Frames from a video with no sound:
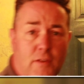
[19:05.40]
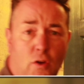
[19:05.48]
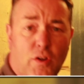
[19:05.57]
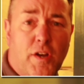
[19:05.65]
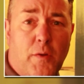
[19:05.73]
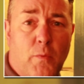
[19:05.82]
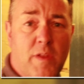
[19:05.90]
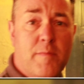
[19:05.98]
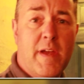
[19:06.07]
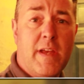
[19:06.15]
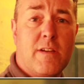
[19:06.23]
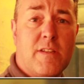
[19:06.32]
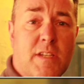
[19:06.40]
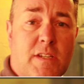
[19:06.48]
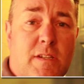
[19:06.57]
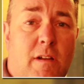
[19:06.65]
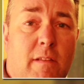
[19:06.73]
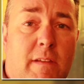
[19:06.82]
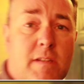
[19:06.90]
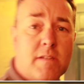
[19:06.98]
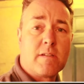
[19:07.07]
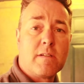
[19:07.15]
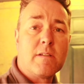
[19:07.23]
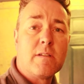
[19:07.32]
not got it with me because it's not
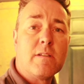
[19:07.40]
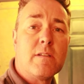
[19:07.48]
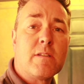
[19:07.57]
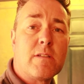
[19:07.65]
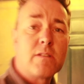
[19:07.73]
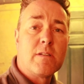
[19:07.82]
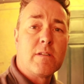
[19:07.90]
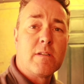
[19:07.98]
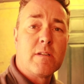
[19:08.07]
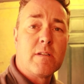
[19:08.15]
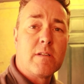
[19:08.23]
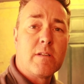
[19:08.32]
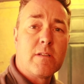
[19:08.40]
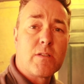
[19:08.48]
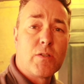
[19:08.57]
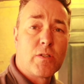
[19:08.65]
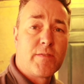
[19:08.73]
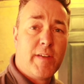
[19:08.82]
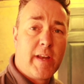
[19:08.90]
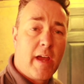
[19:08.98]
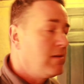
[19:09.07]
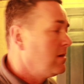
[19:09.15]
this sort of video.